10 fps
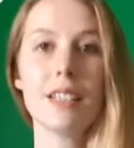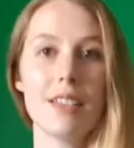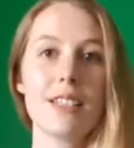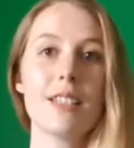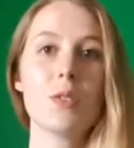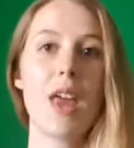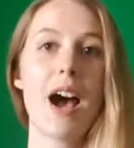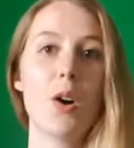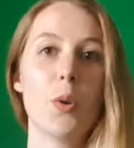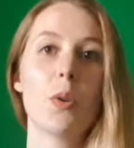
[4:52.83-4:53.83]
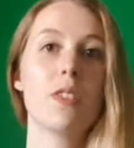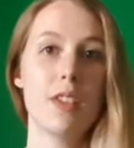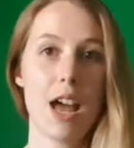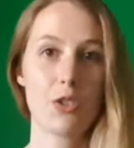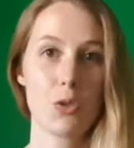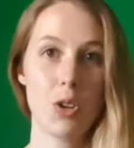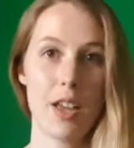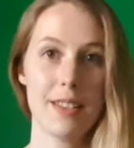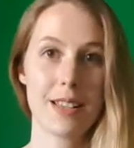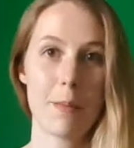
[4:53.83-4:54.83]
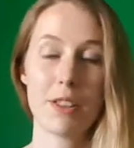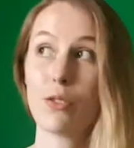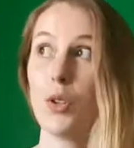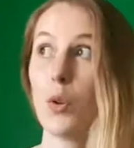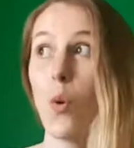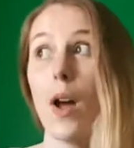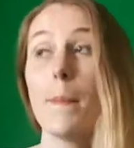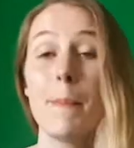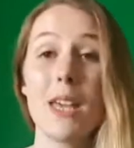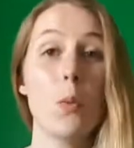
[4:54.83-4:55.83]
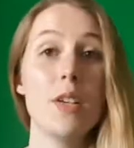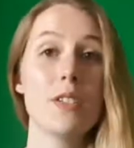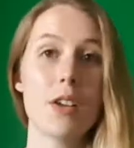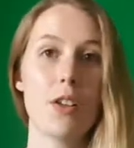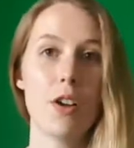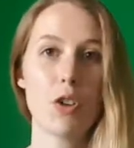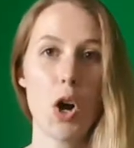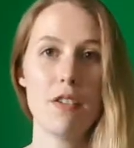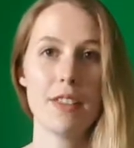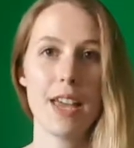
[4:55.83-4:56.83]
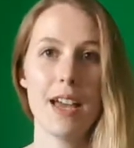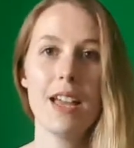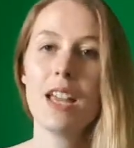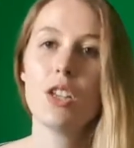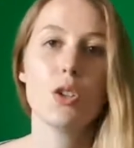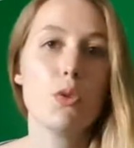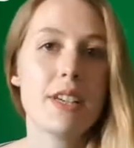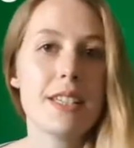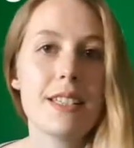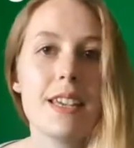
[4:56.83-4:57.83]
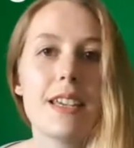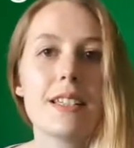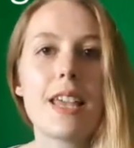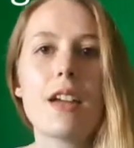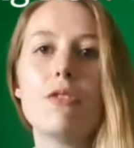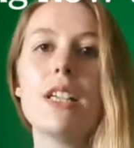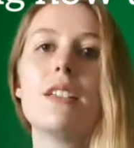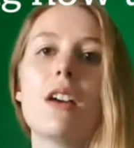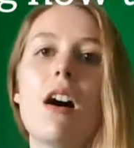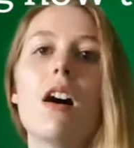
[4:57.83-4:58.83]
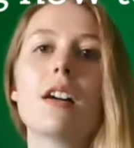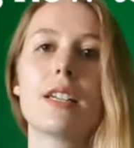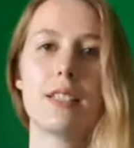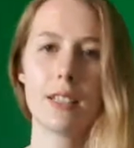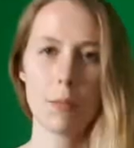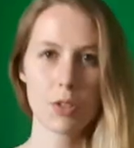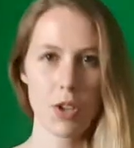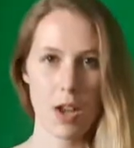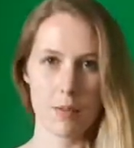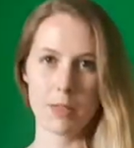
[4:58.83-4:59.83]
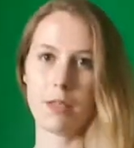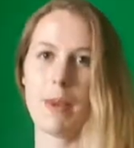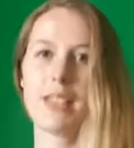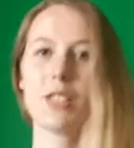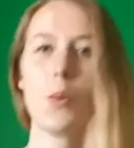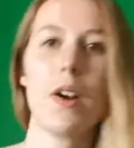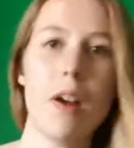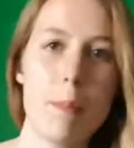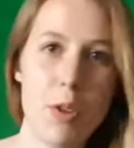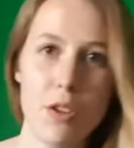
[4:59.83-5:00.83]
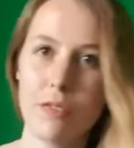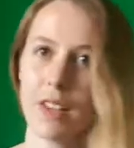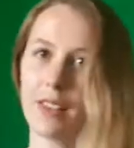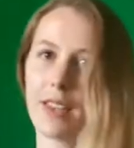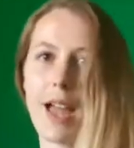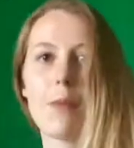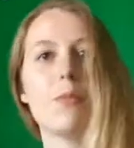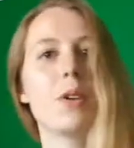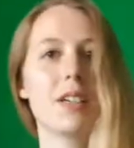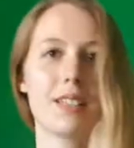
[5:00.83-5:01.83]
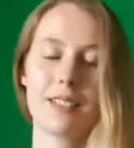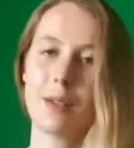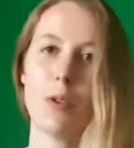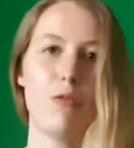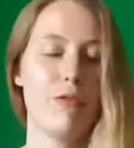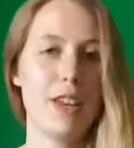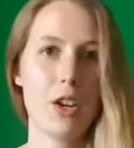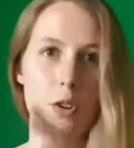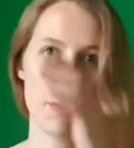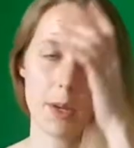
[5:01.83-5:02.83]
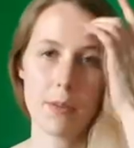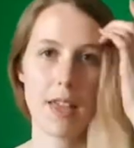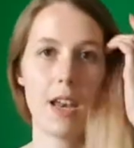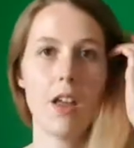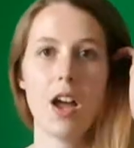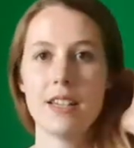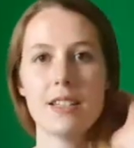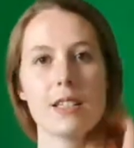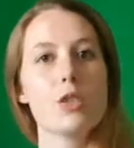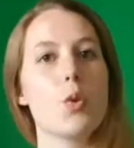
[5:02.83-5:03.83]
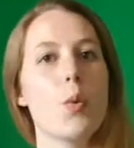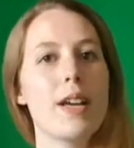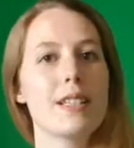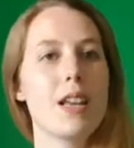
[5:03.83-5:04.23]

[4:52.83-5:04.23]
this is now the natural light that's coming through, quite a big window that I've got over there. You can already see it's getting really dark, and sometimes, depending on where I'm moving, the camera can sometimes flicker a bit with that light and it doesn't always